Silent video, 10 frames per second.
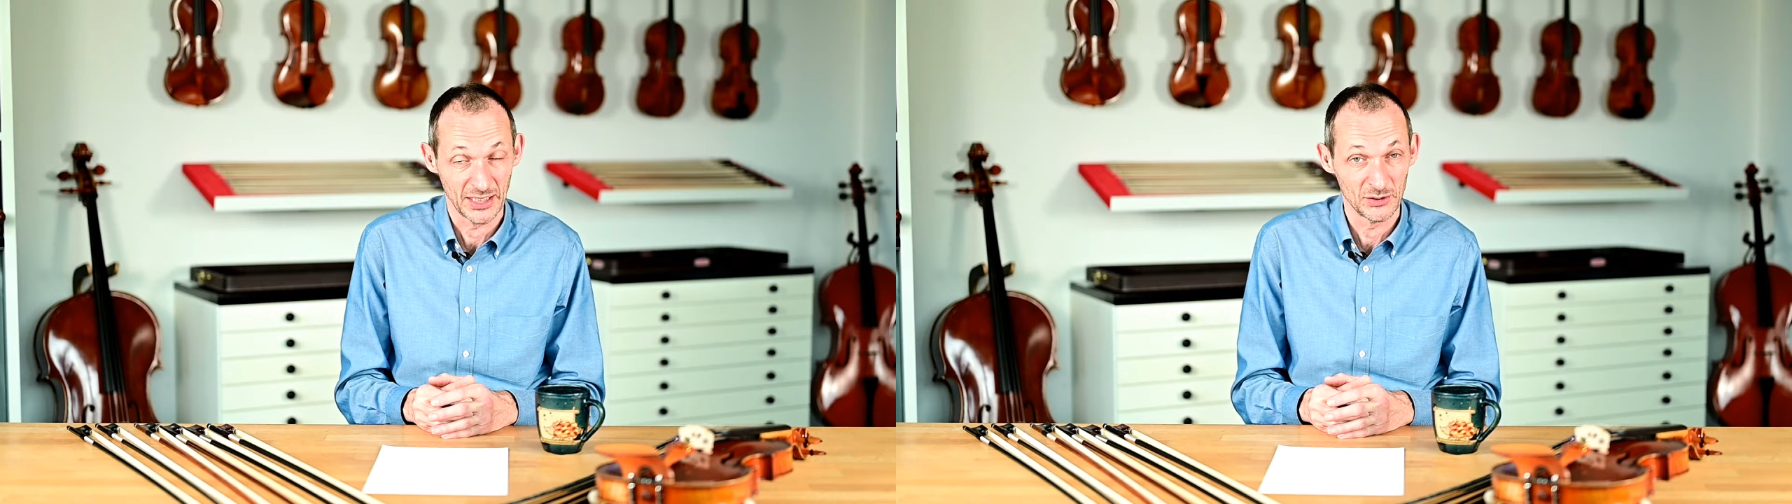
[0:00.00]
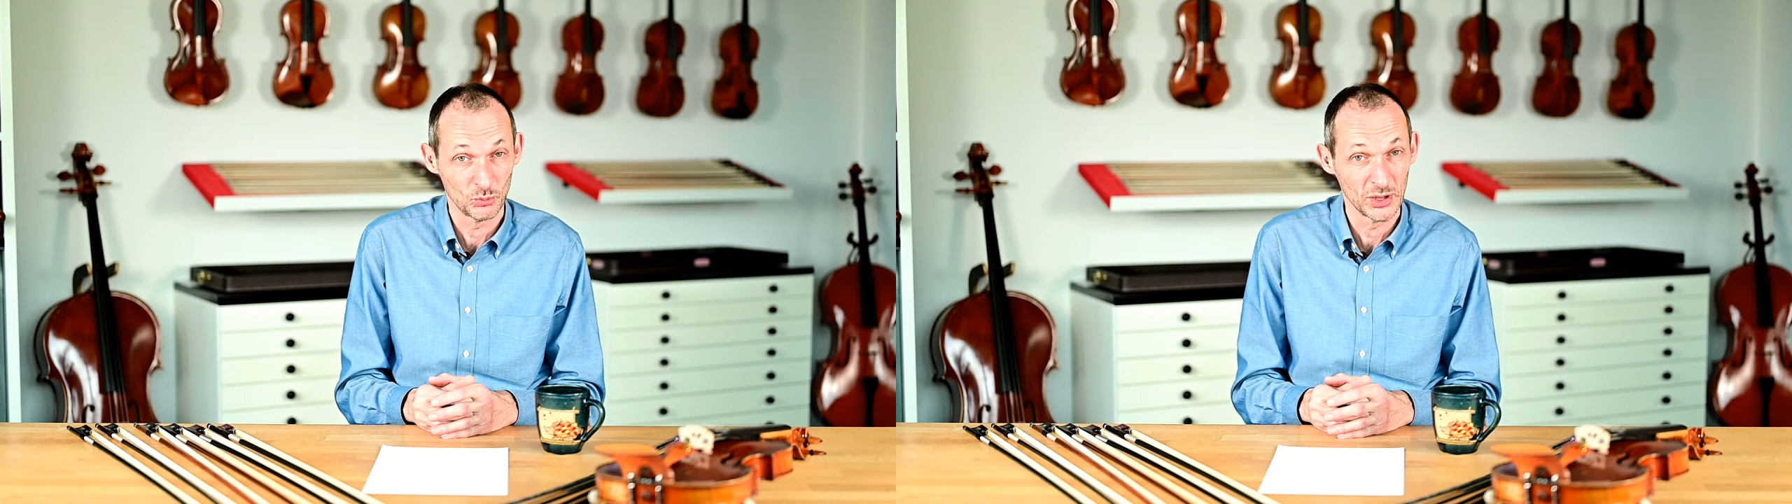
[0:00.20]

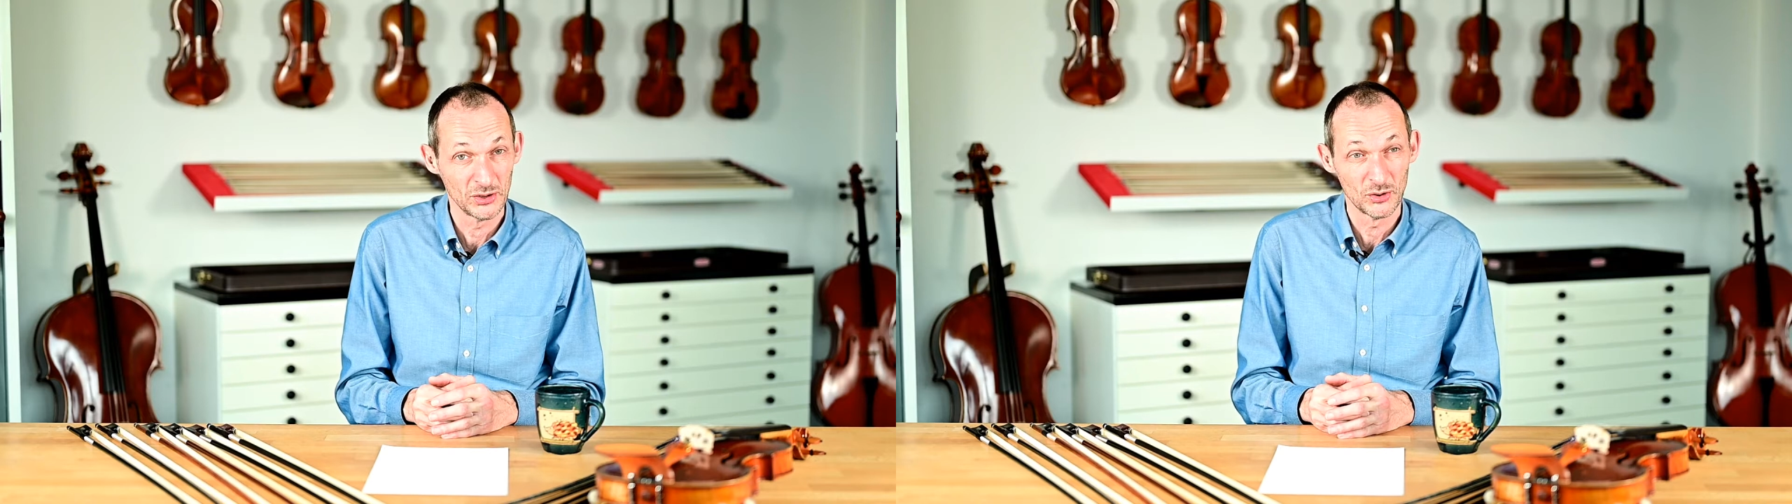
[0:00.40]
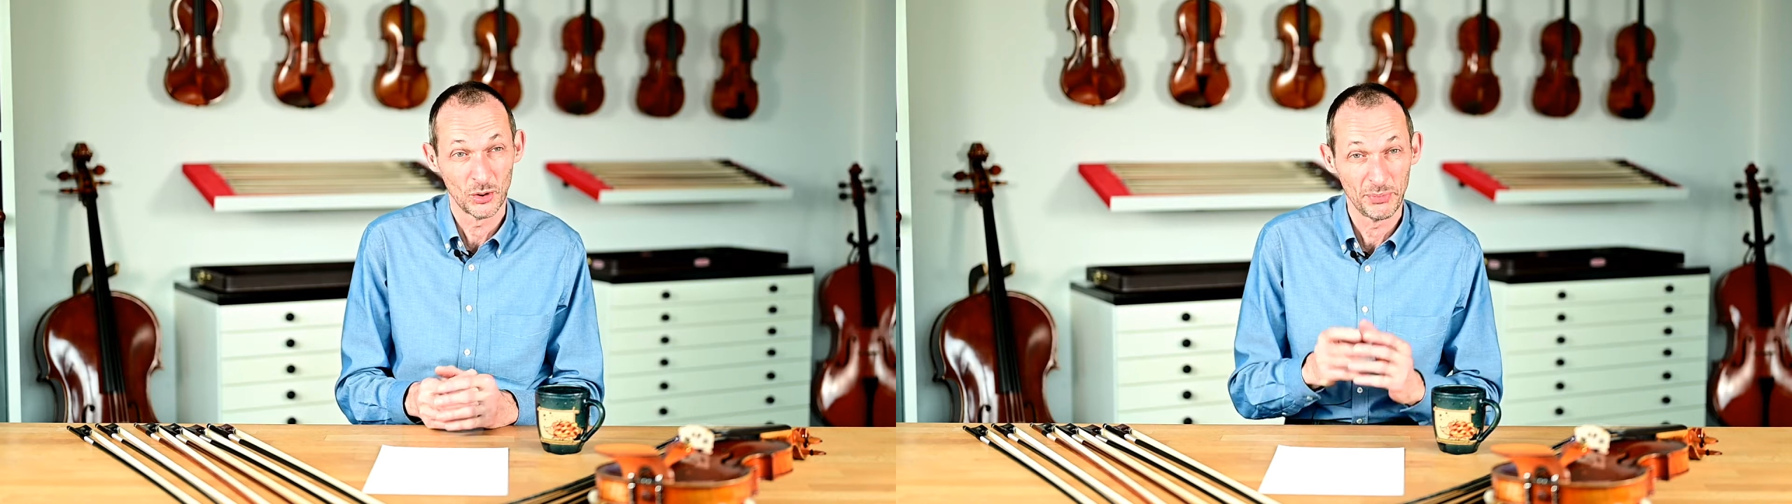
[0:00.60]
And when you
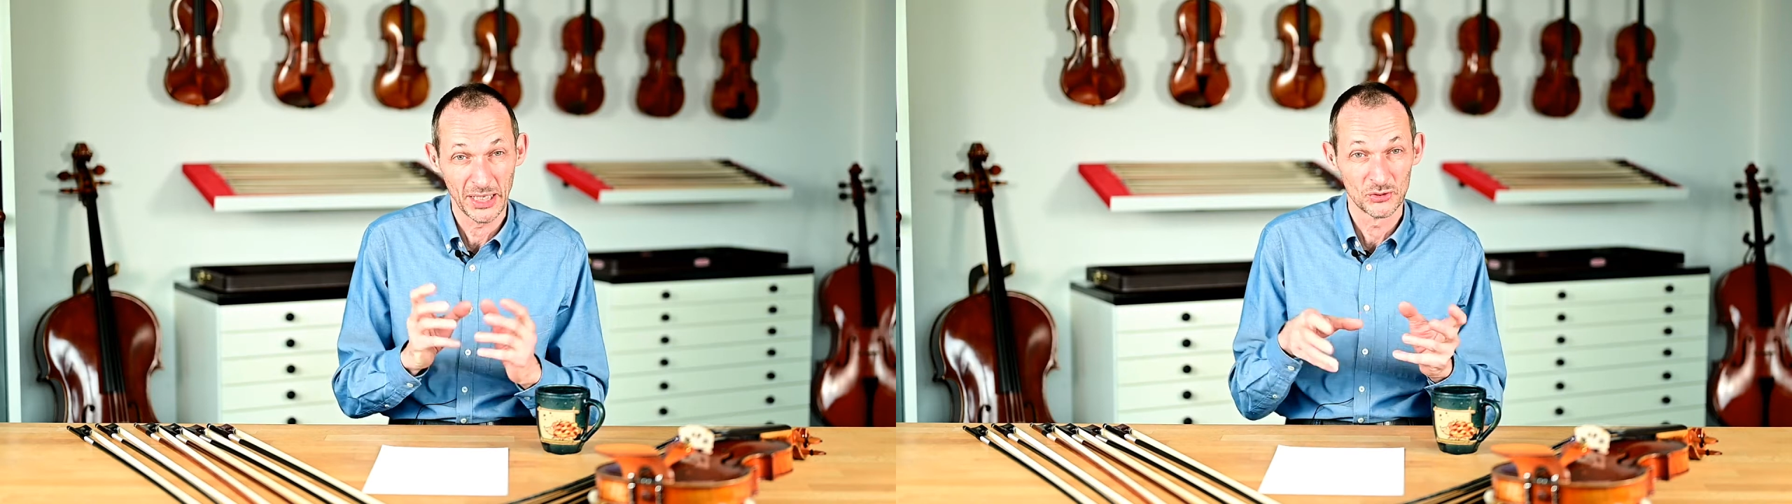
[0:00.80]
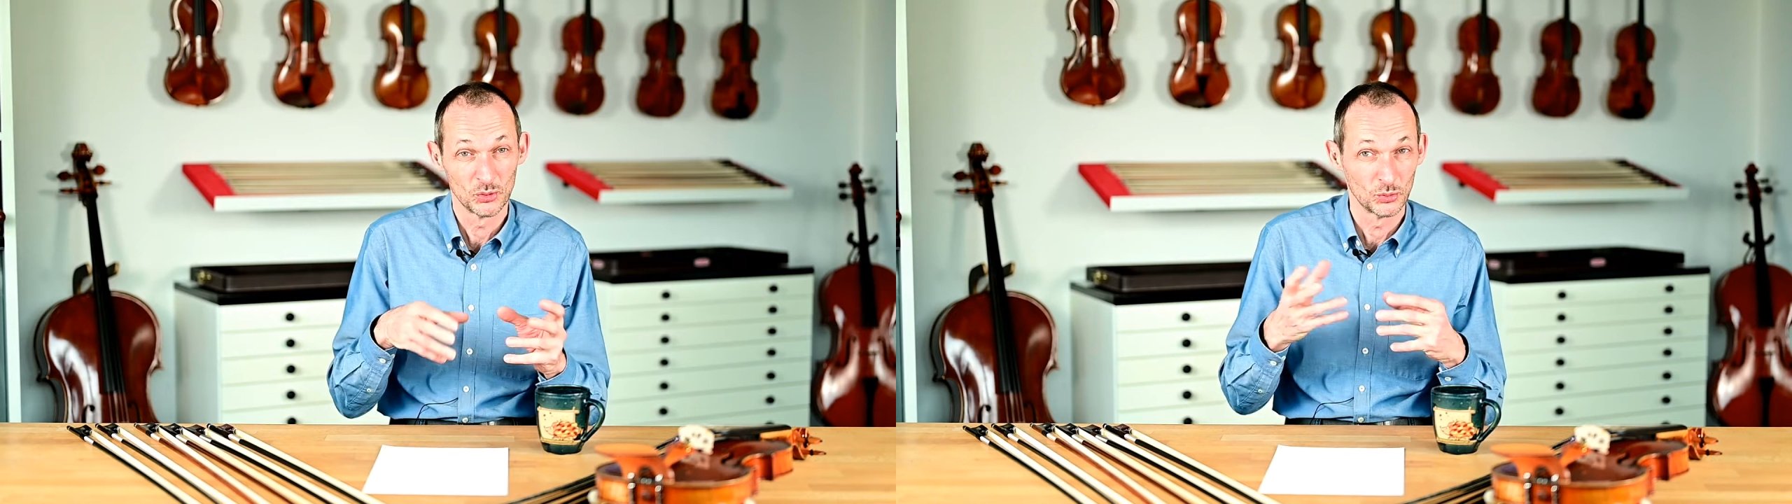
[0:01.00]
go
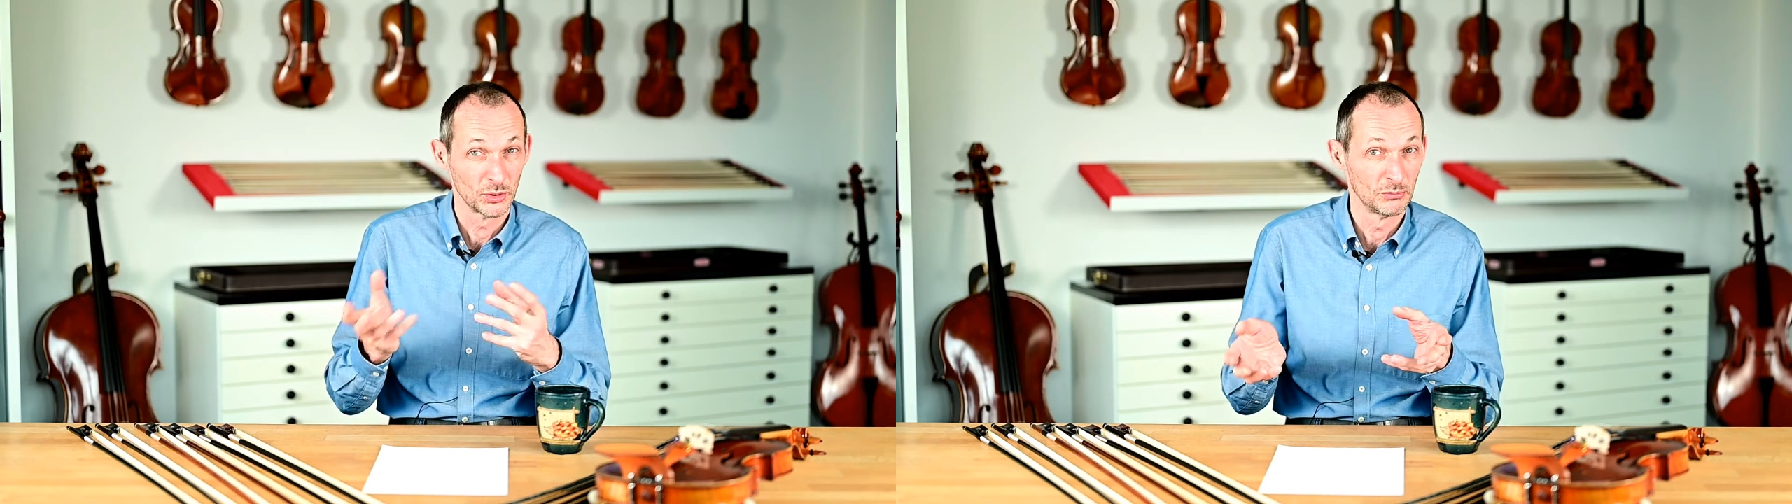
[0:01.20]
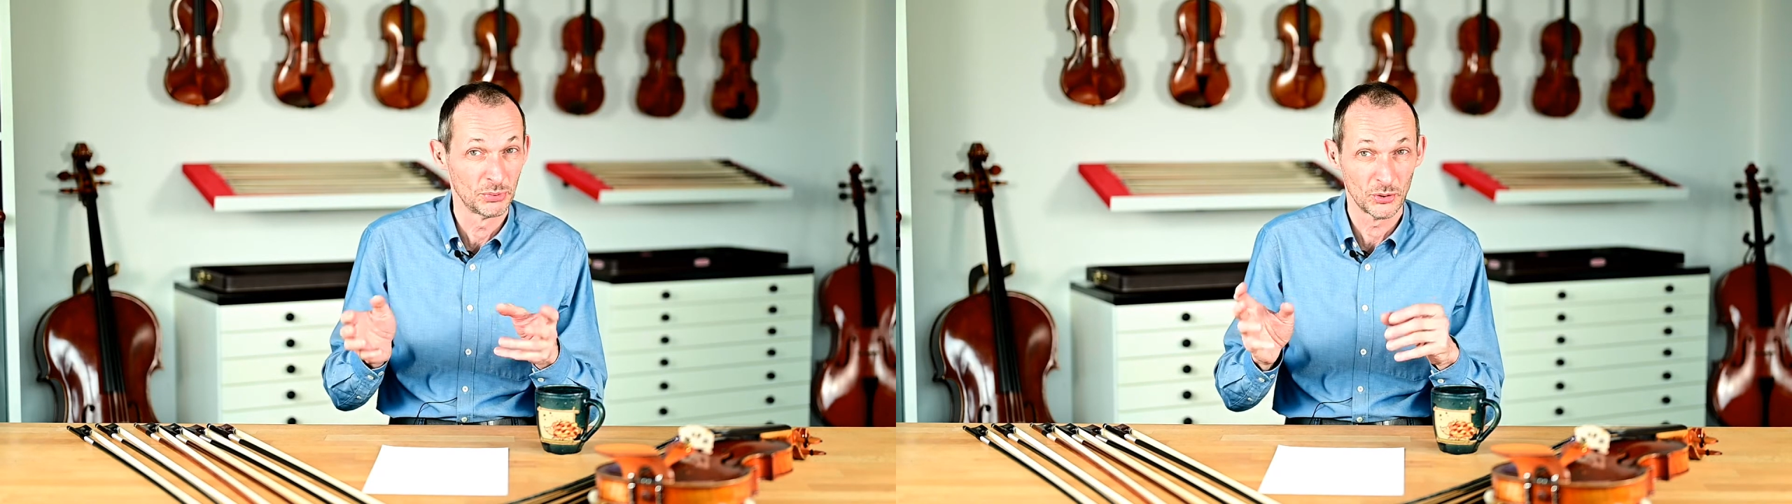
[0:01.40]
back to
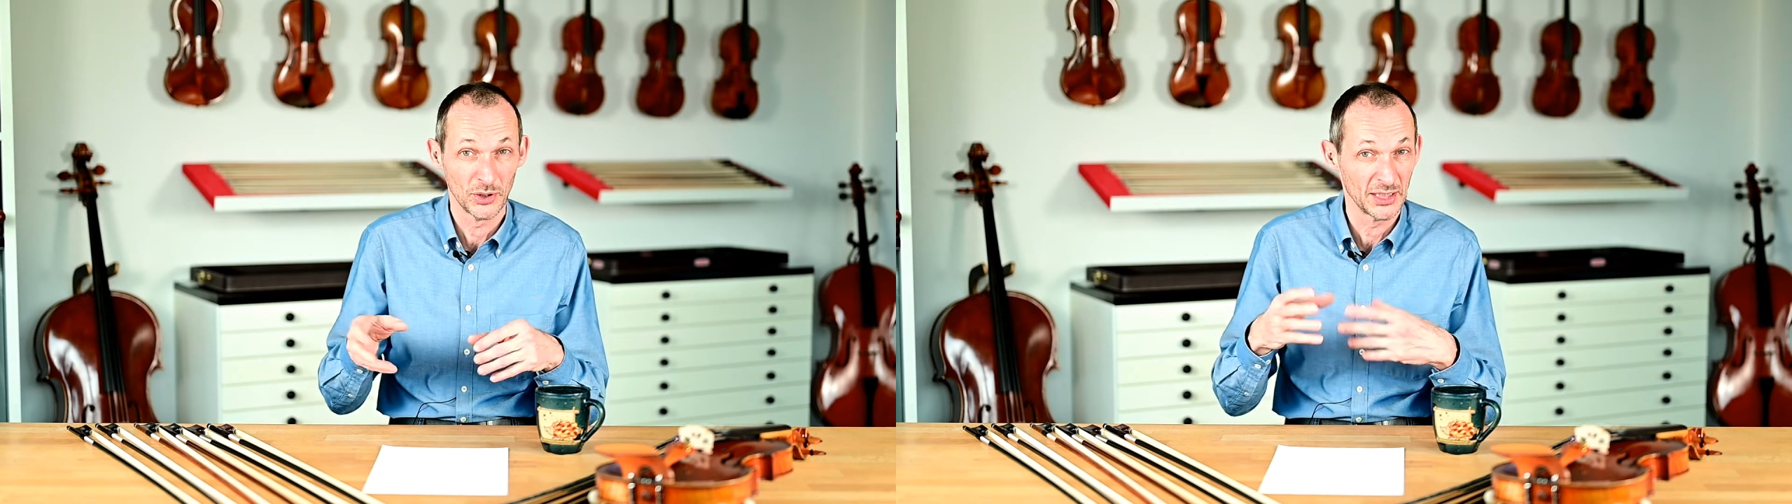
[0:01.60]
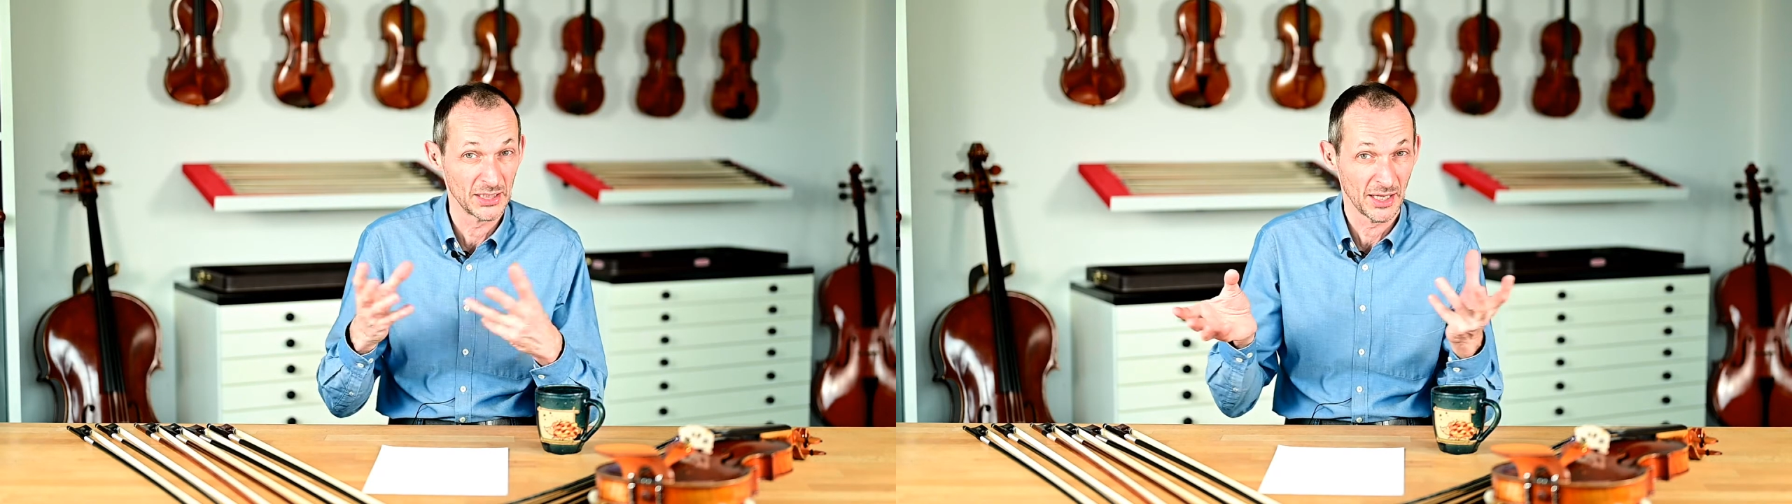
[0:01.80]
wooden bow or any